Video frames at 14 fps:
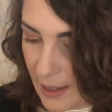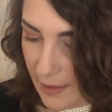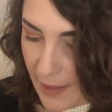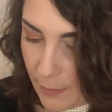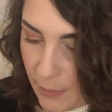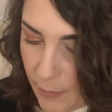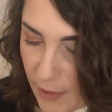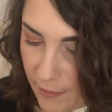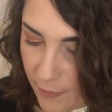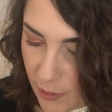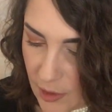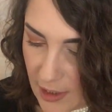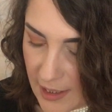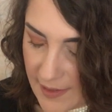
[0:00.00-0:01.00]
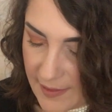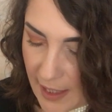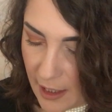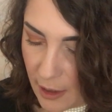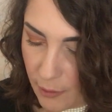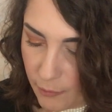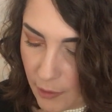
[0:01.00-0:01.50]
Then we move on to the
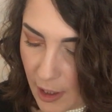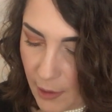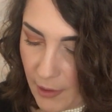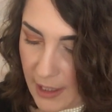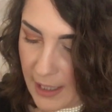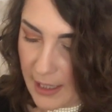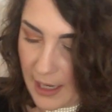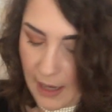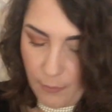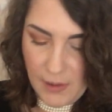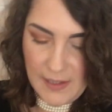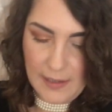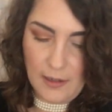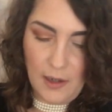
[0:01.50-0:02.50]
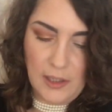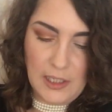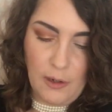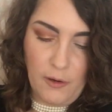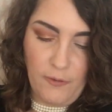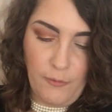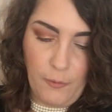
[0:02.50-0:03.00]
second row, and again we're
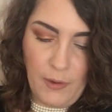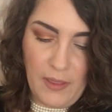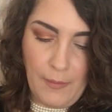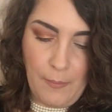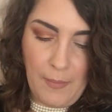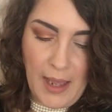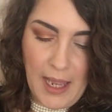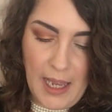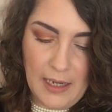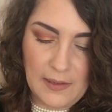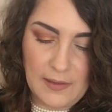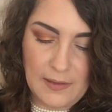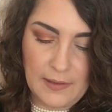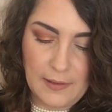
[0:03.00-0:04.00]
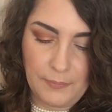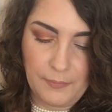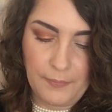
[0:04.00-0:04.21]
starting off with mattes.